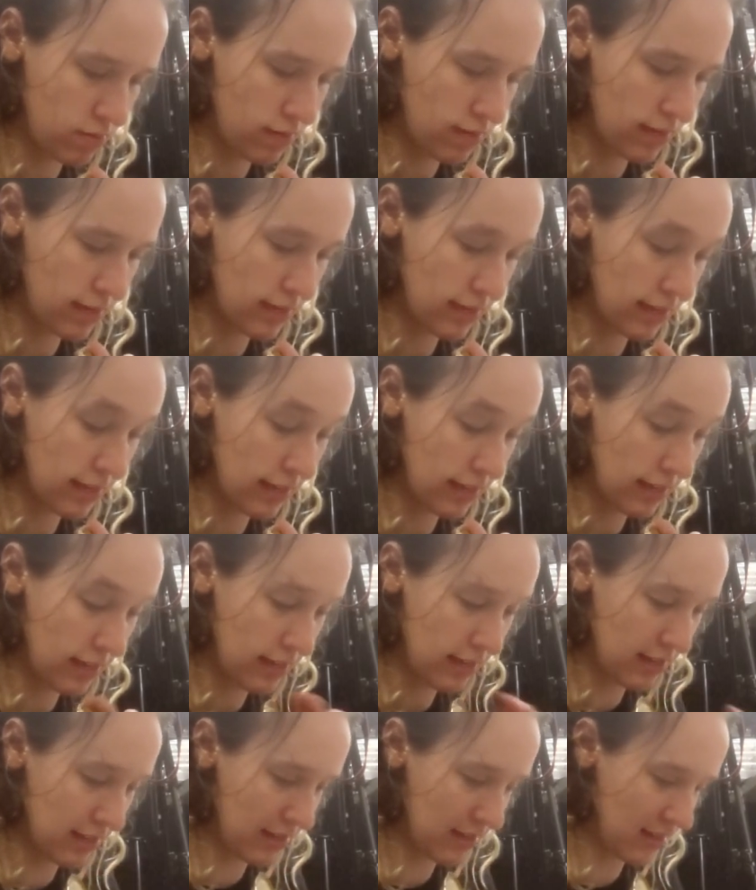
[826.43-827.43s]
Because it
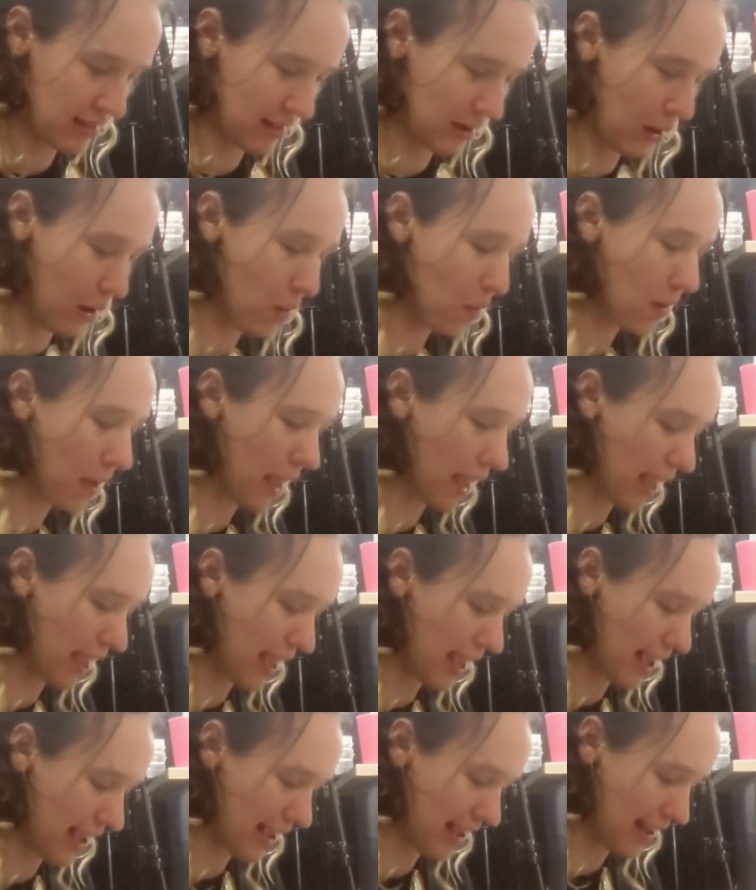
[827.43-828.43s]
is. Okay.
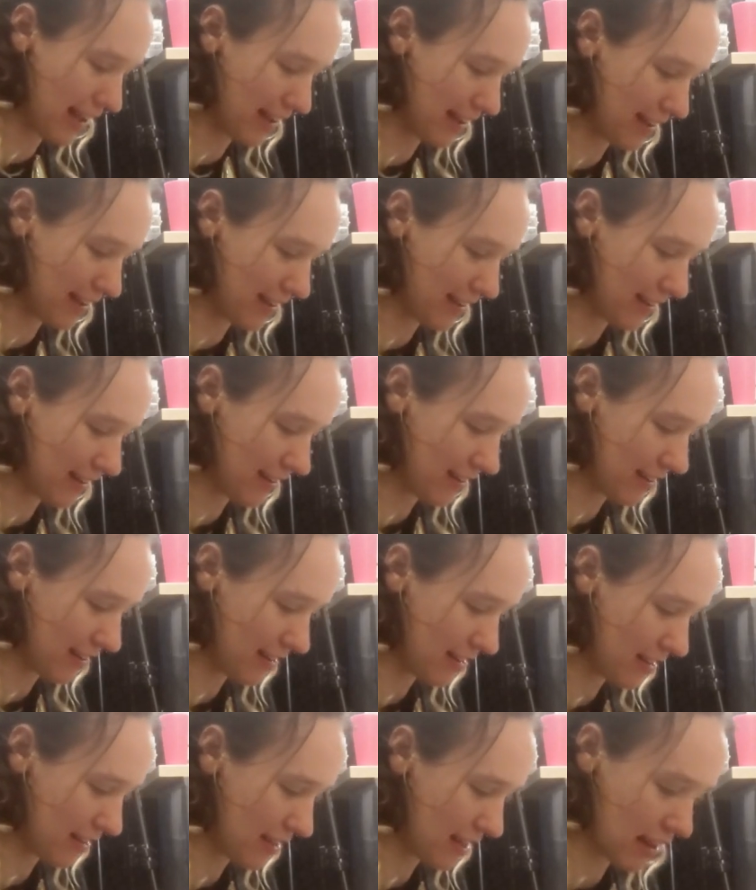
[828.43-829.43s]

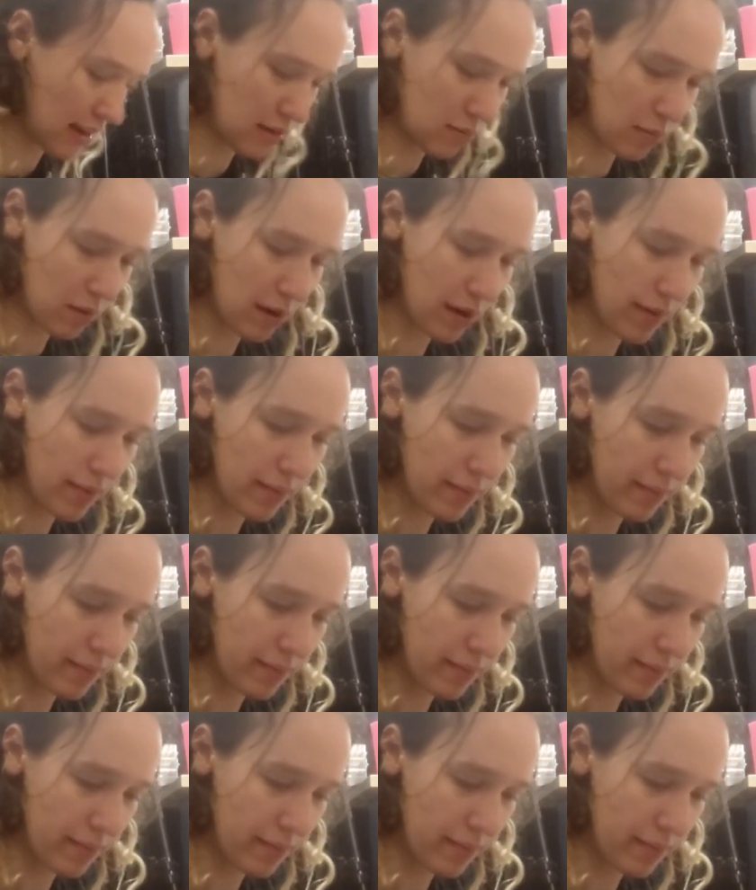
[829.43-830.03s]
That's why.